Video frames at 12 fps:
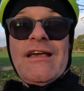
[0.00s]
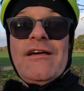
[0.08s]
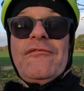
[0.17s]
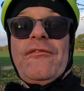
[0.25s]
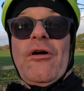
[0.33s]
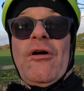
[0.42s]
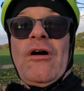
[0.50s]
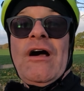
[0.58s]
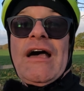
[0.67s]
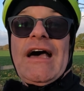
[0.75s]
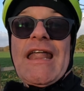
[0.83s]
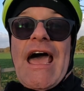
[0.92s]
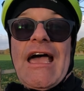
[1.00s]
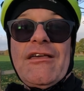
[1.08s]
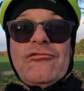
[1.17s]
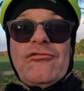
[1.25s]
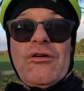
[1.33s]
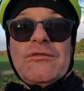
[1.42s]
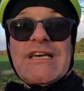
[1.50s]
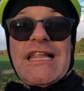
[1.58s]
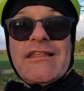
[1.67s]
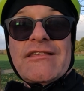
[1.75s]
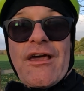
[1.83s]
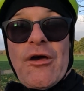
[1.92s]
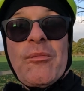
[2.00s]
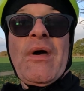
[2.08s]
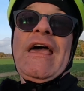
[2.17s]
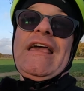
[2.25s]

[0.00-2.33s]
for an astro telescope.